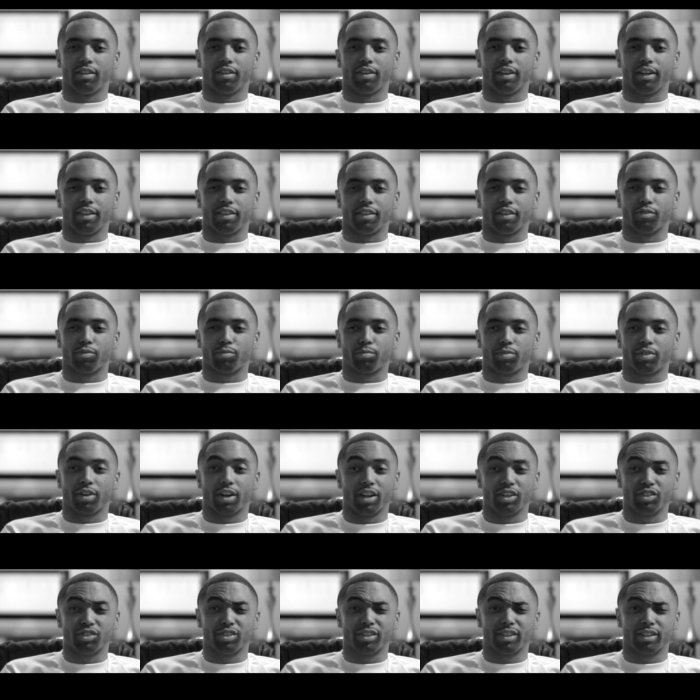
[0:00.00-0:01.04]
Anything from
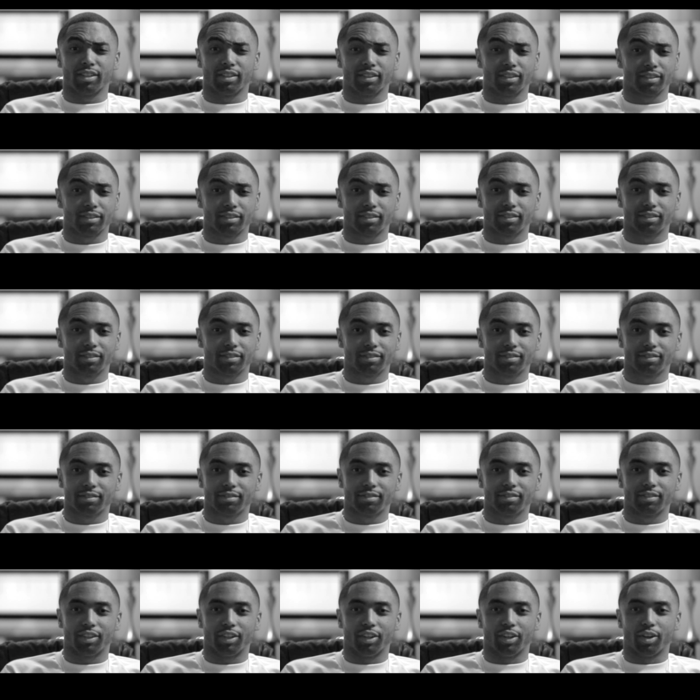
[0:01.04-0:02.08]
country
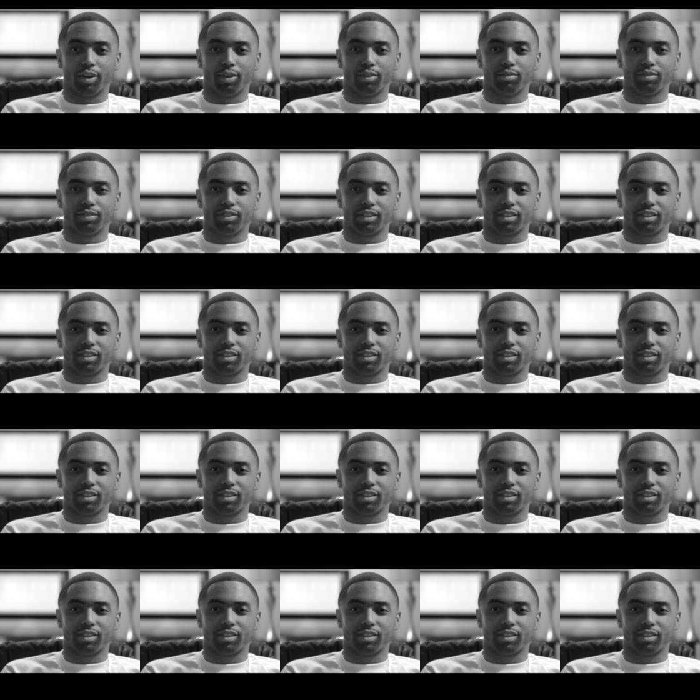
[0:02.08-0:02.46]
to,